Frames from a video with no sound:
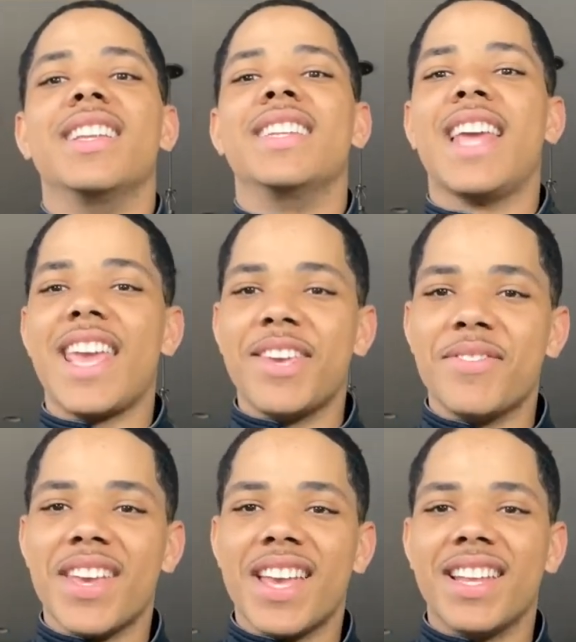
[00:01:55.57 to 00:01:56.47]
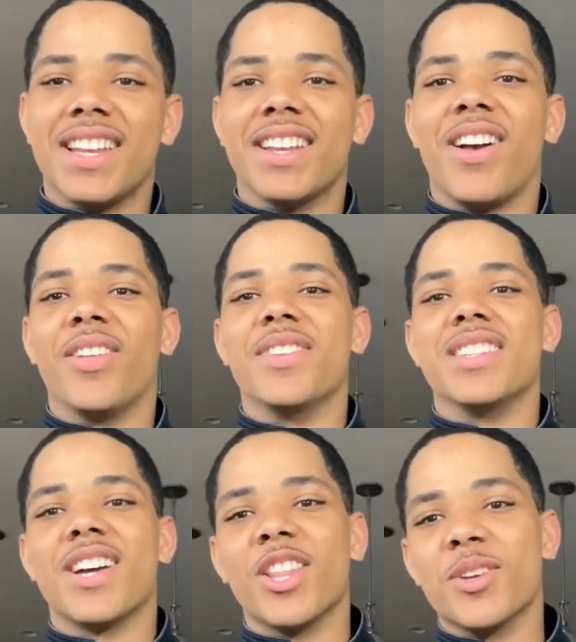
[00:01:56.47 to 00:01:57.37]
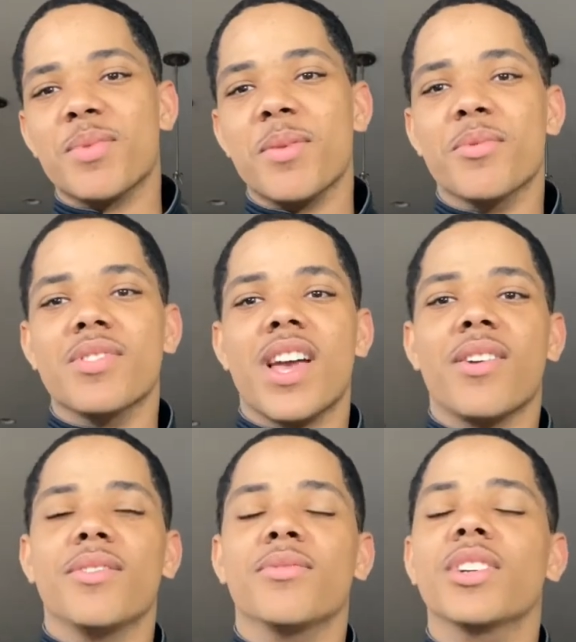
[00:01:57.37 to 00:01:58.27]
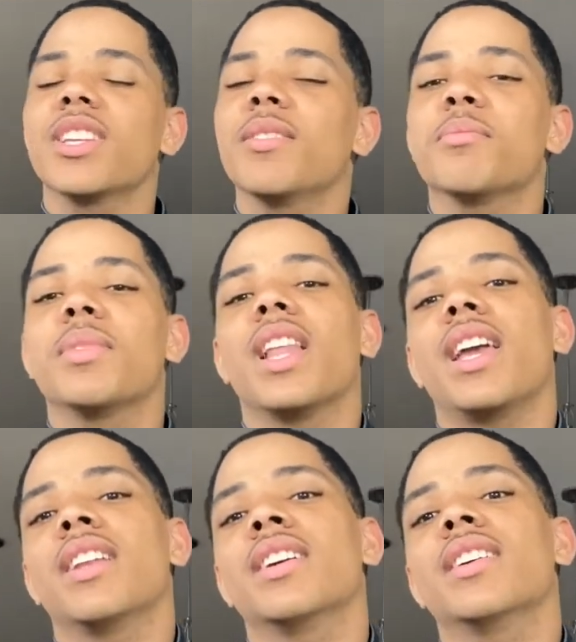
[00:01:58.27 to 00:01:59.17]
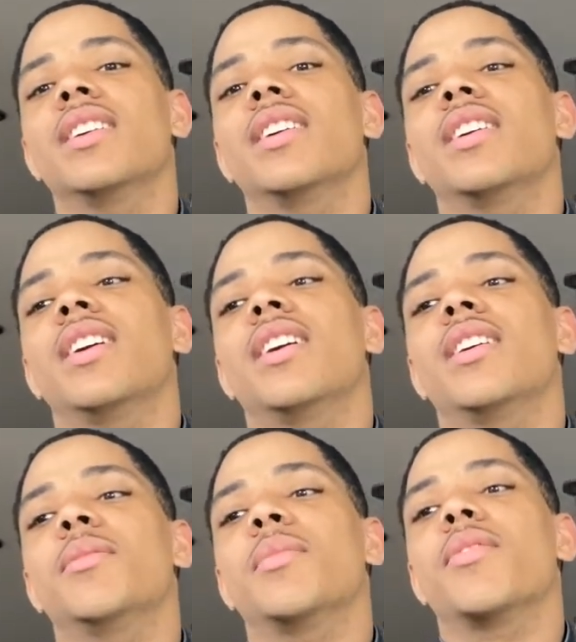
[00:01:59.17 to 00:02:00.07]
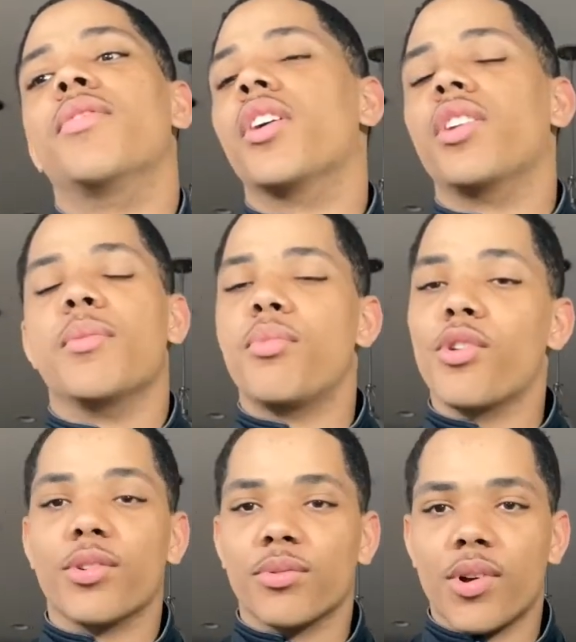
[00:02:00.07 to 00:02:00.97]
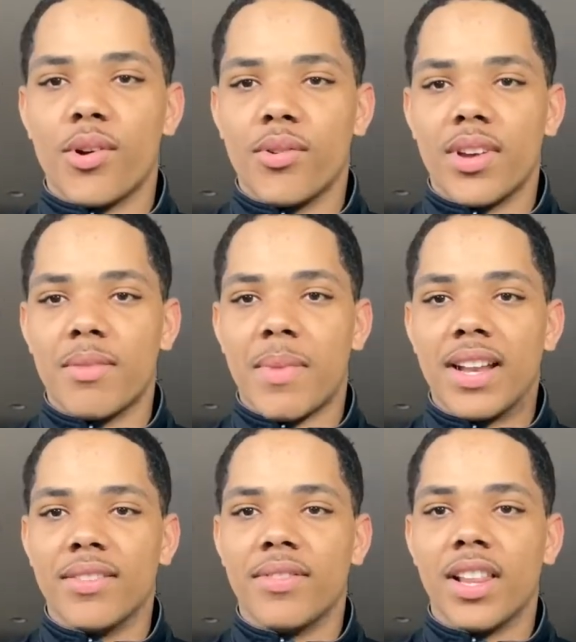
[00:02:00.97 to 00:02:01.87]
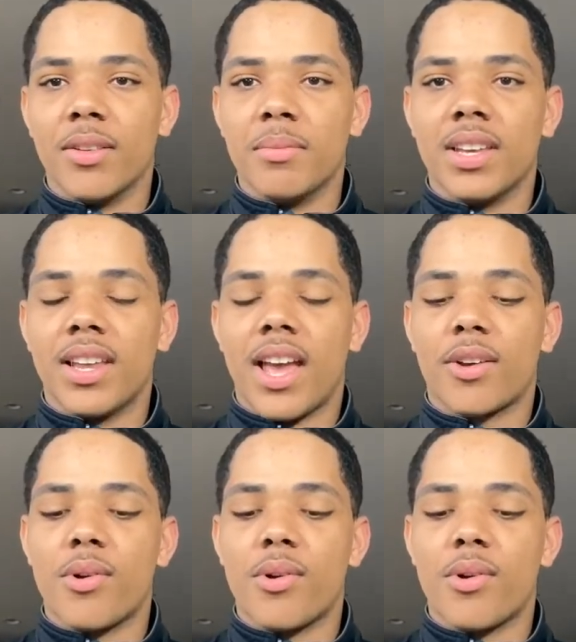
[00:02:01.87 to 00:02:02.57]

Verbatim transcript: David and all these other people that really played a um, very important role in my development at